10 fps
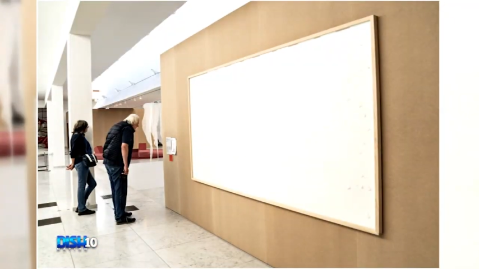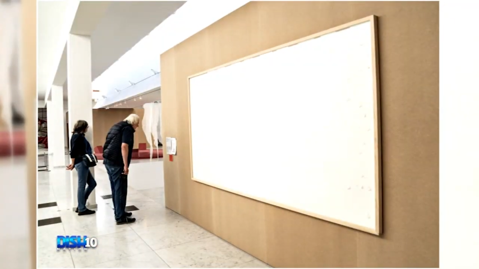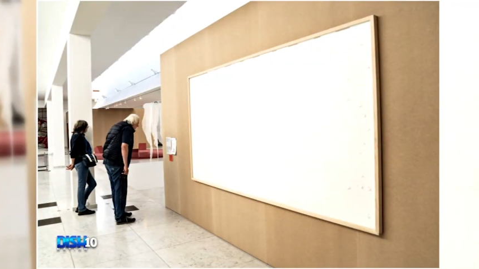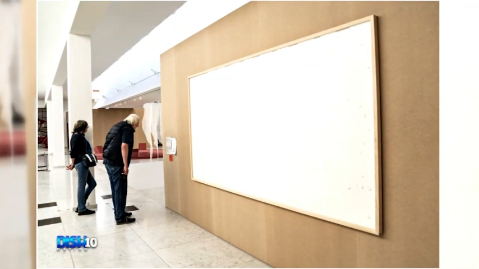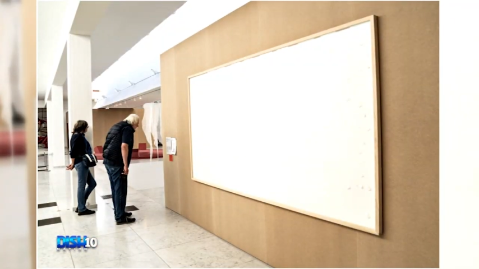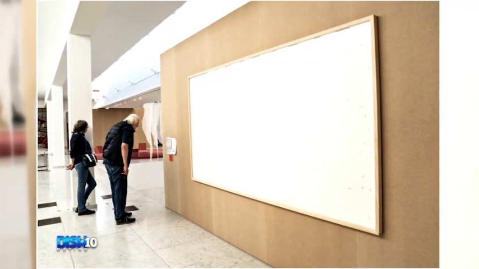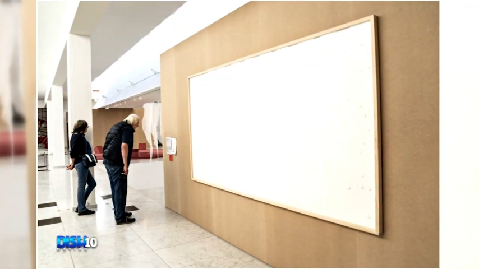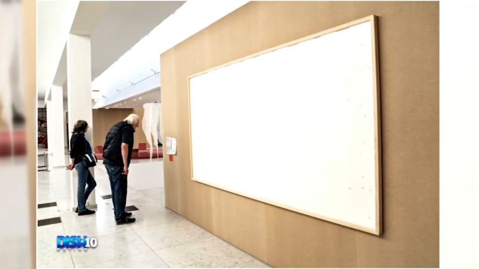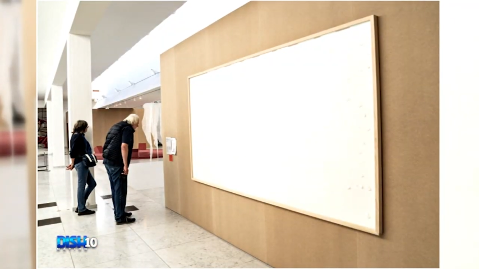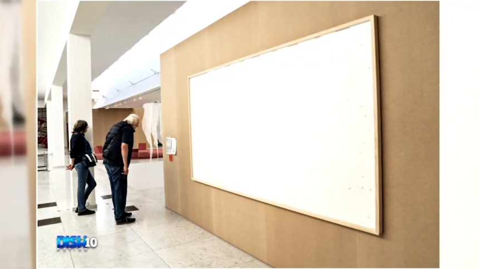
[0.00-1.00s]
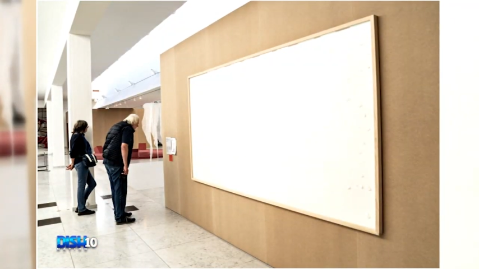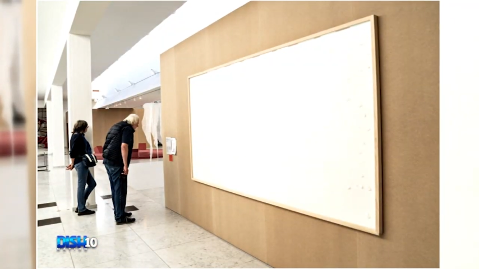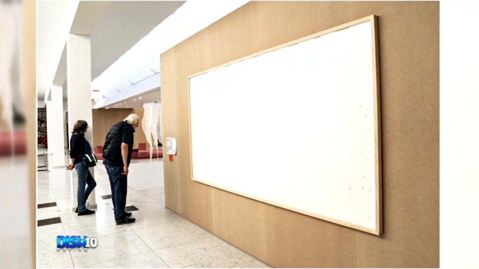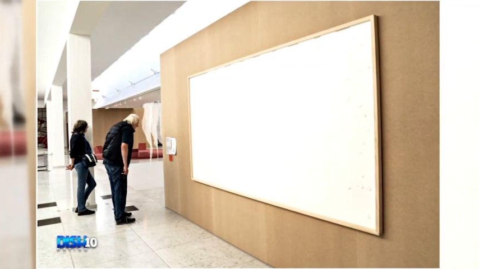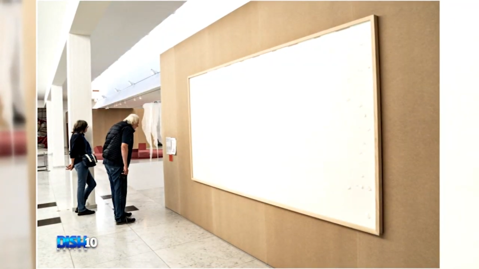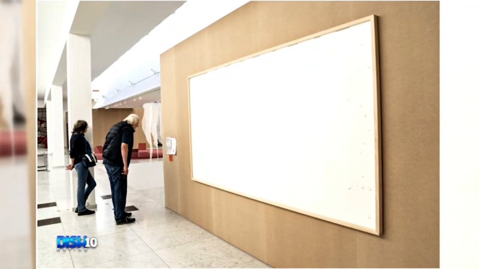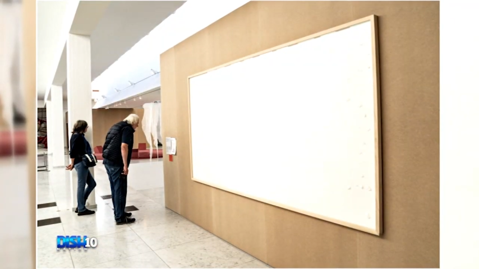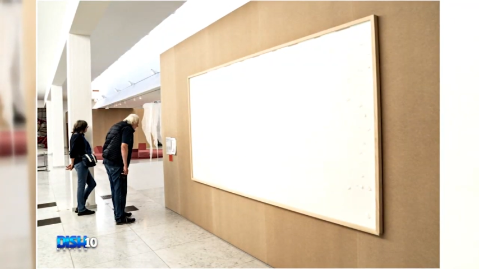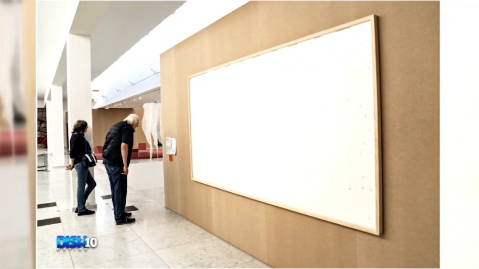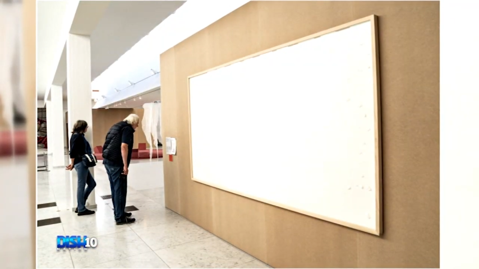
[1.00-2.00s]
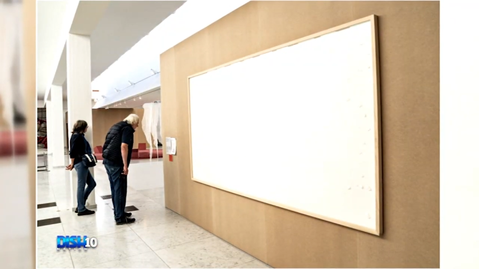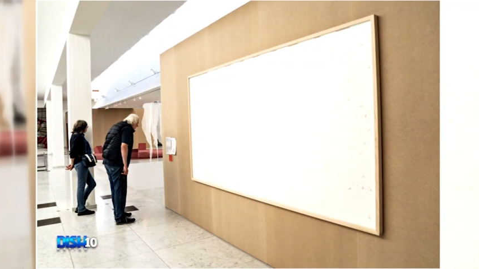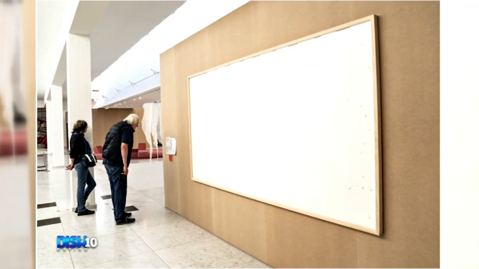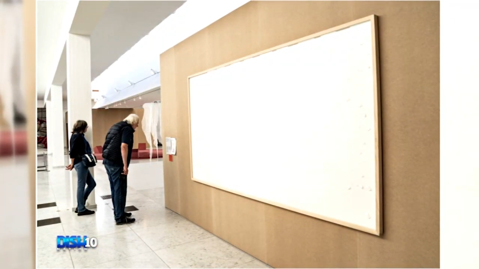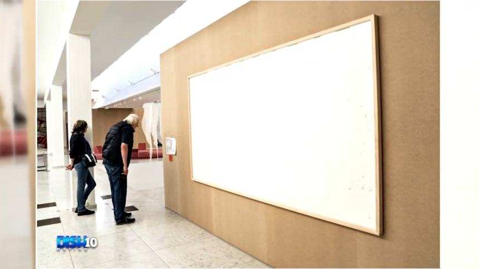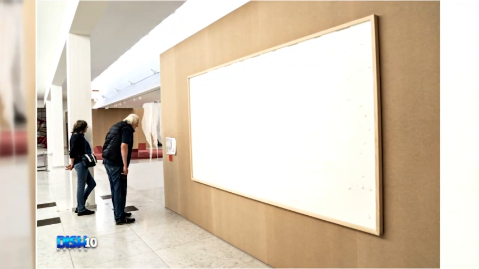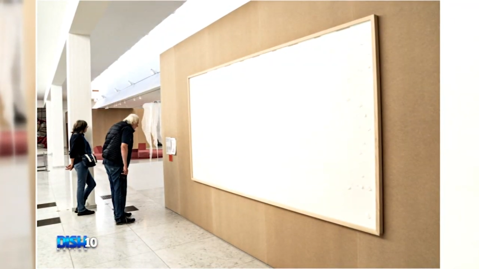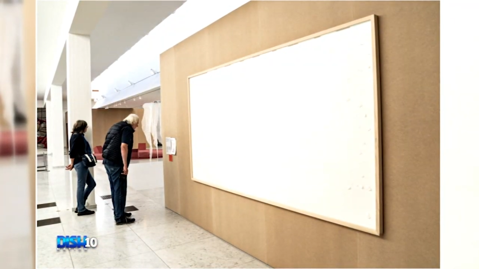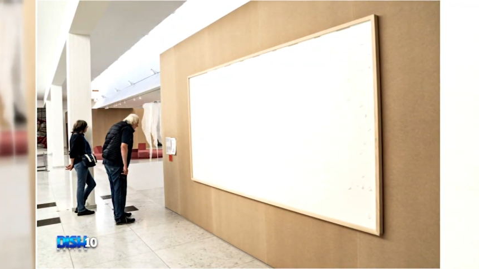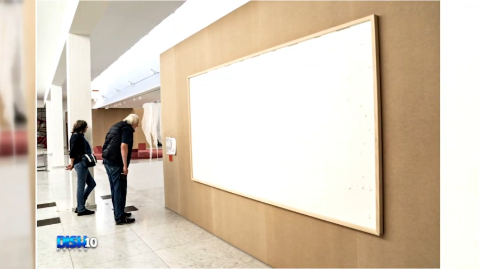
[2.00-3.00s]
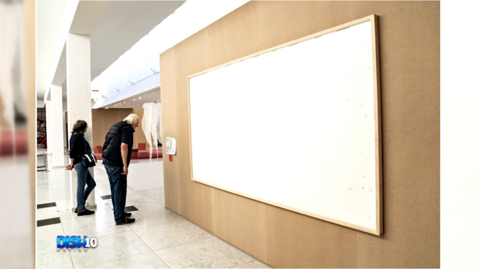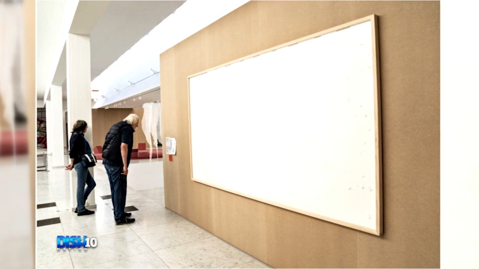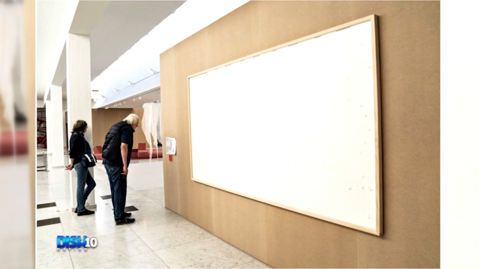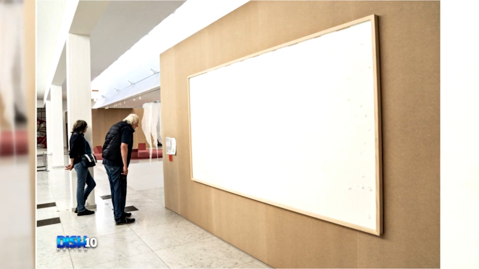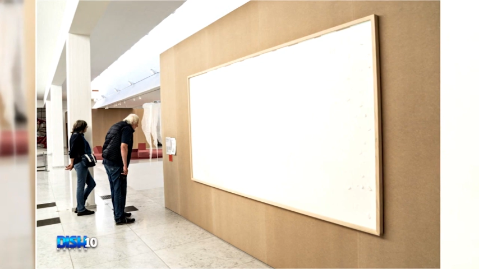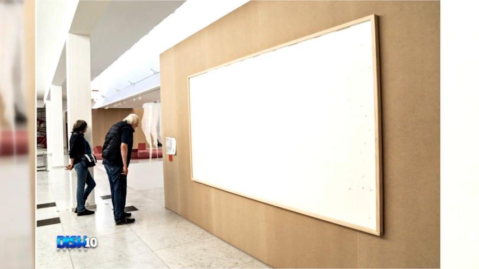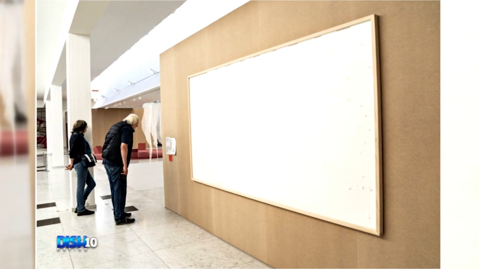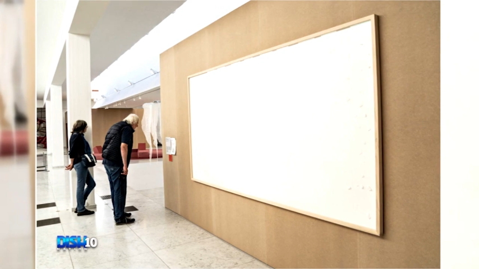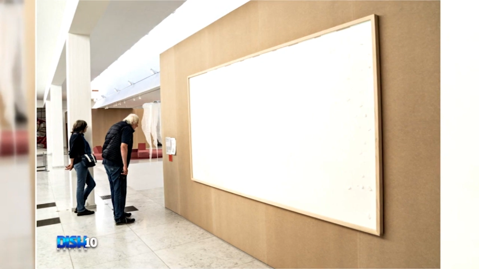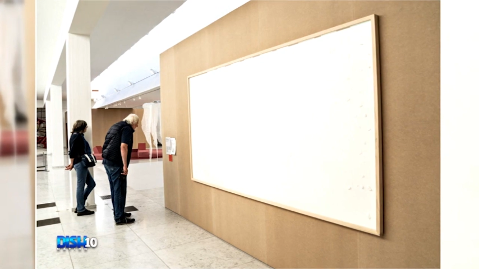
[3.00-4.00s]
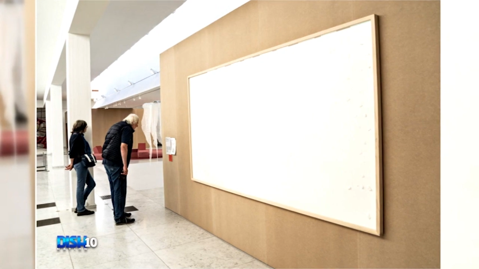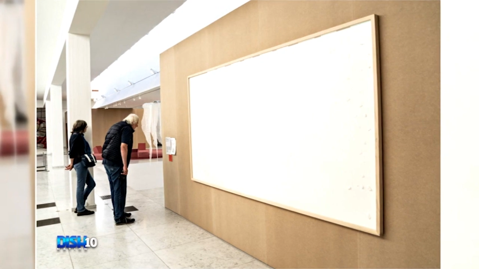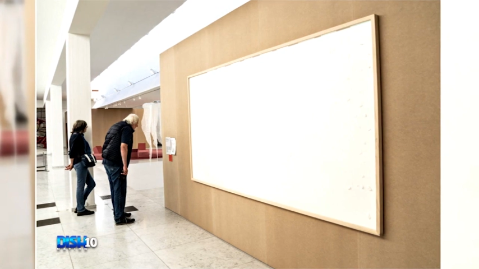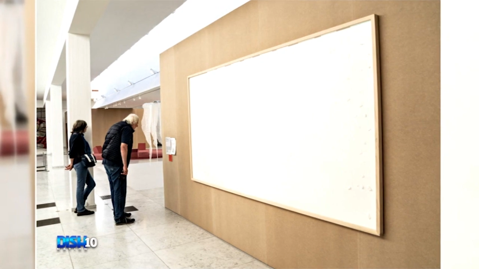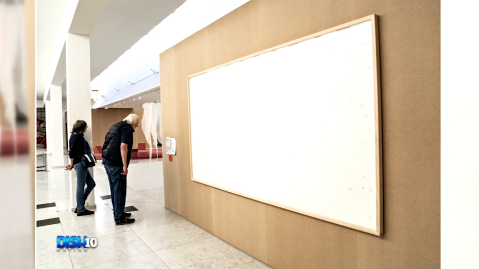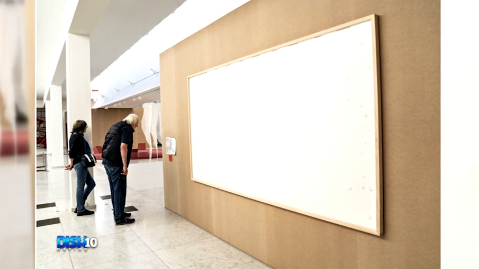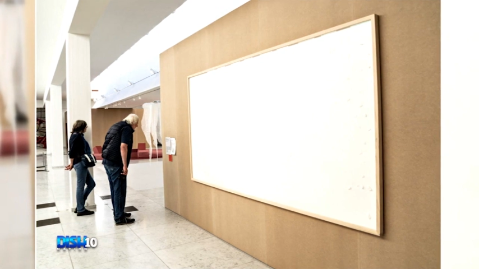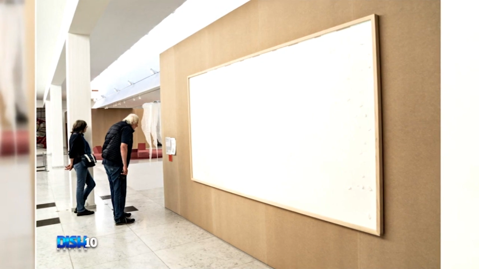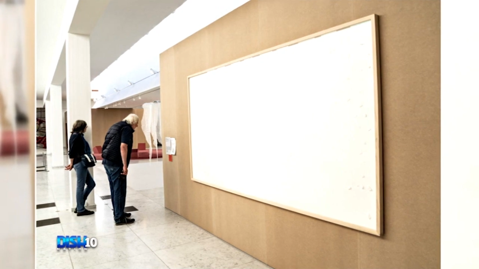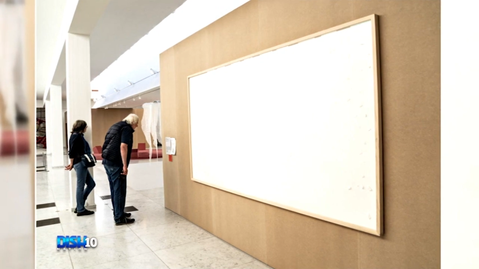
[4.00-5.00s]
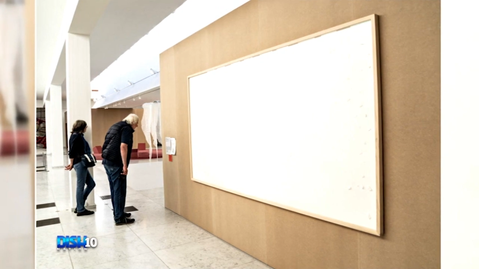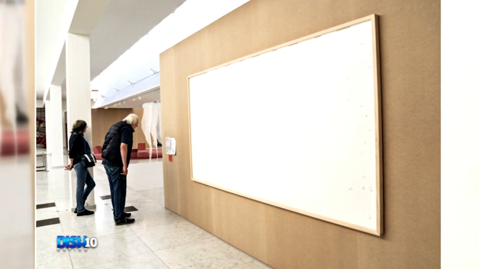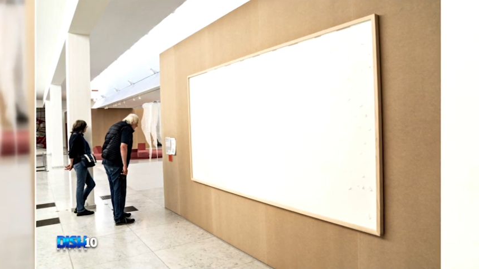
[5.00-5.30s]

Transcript: Nobody's mouth can be seen.